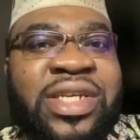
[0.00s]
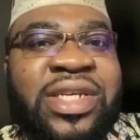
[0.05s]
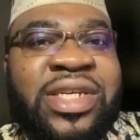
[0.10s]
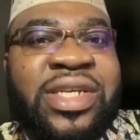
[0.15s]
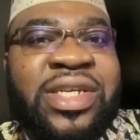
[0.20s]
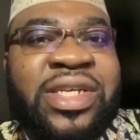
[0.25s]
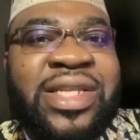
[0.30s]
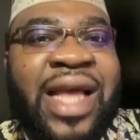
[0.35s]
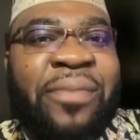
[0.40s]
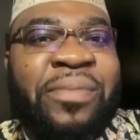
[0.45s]

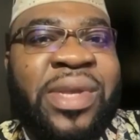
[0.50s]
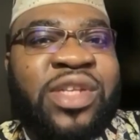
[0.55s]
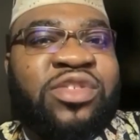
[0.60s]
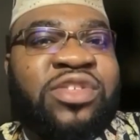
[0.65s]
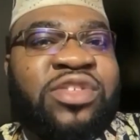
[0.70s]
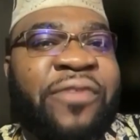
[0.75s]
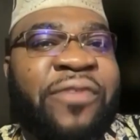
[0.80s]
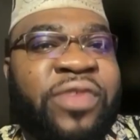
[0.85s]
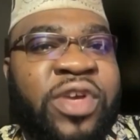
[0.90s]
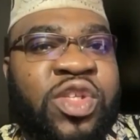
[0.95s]
they have been
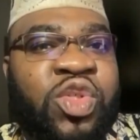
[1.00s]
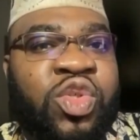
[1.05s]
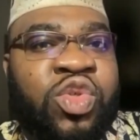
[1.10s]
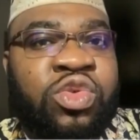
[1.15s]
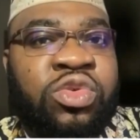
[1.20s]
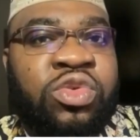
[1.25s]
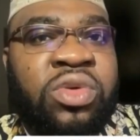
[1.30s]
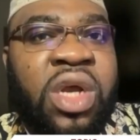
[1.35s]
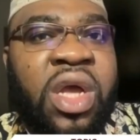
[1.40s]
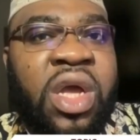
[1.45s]
trafficked
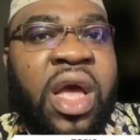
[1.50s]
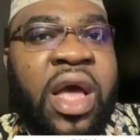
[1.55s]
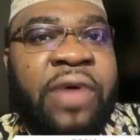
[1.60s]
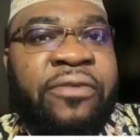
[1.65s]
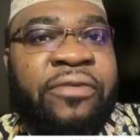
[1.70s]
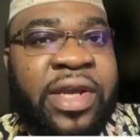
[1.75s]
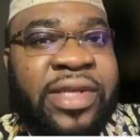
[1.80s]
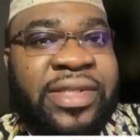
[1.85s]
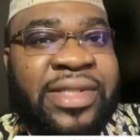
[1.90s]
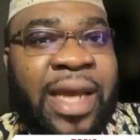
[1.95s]
to,
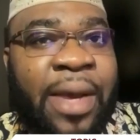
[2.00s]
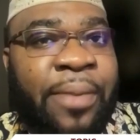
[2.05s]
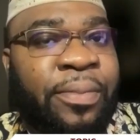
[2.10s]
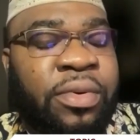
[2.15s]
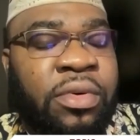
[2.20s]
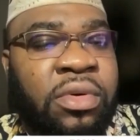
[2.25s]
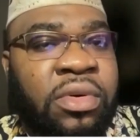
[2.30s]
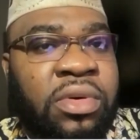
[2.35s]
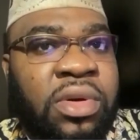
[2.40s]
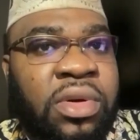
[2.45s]
for
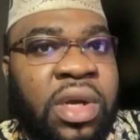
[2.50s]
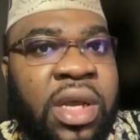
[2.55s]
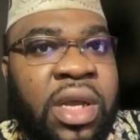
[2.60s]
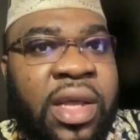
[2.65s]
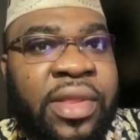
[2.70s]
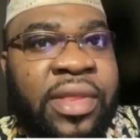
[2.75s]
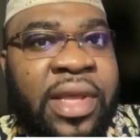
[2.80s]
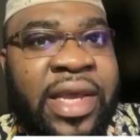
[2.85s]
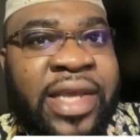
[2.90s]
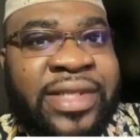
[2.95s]
example,
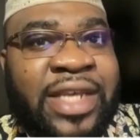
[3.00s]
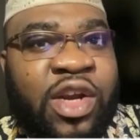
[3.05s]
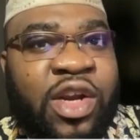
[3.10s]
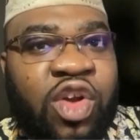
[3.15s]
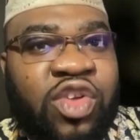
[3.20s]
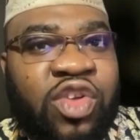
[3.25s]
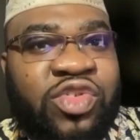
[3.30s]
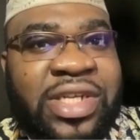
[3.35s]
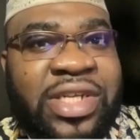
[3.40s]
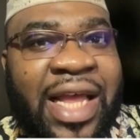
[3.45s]
is a
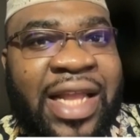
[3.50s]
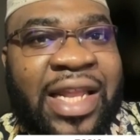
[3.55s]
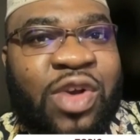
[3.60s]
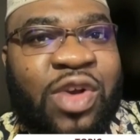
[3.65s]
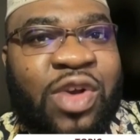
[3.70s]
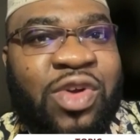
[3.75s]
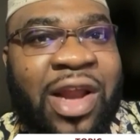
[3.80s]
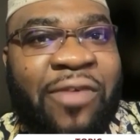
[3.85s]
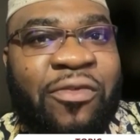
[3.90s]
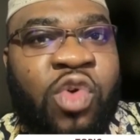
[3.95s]
country that they
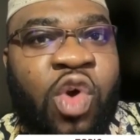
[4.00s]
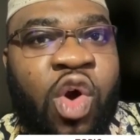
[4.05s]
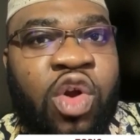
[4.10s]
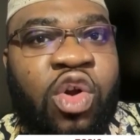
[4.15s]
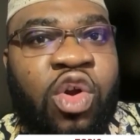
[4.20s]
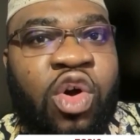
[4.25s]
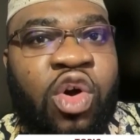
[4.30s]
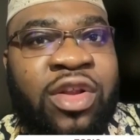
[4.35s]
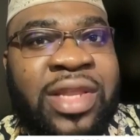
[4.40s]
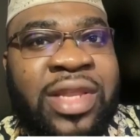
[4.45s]
could have
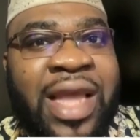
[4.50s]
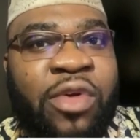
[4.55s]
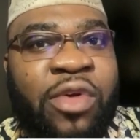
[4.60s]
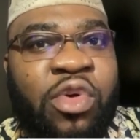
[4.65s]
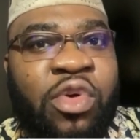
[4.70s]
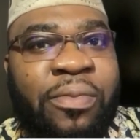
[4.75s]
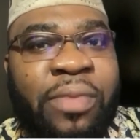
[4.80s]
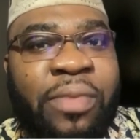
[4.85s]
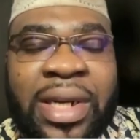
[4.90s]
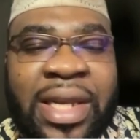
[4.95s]
gone on their
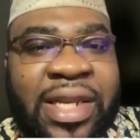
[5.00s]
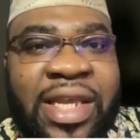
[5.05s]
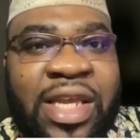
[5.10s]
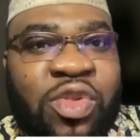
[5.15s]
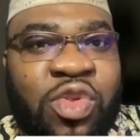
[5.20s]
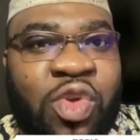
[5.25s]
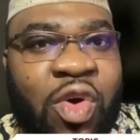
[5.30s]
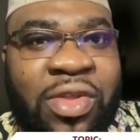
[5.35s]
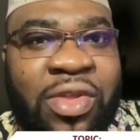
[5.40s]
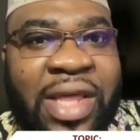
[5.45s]
own, but they didn't
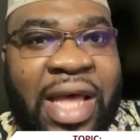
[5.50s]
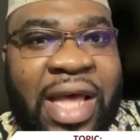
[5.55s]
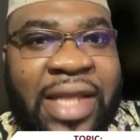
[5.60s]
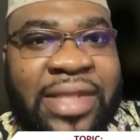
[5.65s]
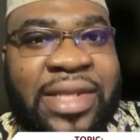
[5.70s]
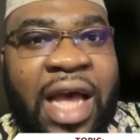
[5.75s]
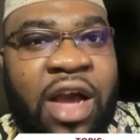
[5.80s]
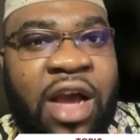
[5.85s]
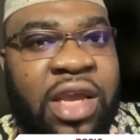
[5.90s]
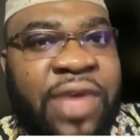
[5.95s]
know that.
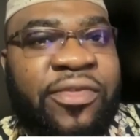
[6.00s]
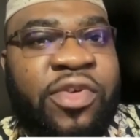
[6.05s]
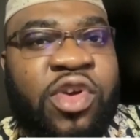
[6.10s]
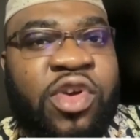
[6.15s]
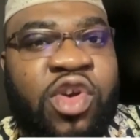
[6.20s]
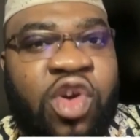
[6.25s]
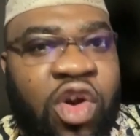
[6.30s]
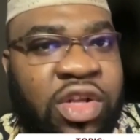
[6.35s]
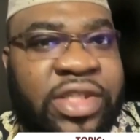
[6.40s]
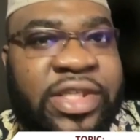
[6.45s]
I'll give you
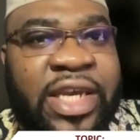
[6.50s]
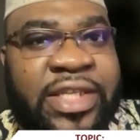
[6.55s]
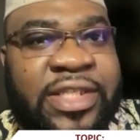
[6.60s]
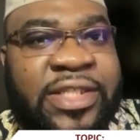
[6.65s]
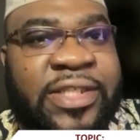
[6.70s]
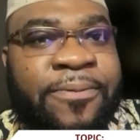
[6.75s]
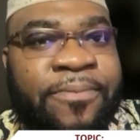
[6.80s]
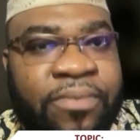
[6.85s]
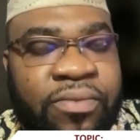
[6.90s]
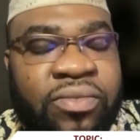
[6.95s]

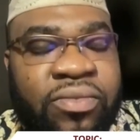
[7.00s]
context.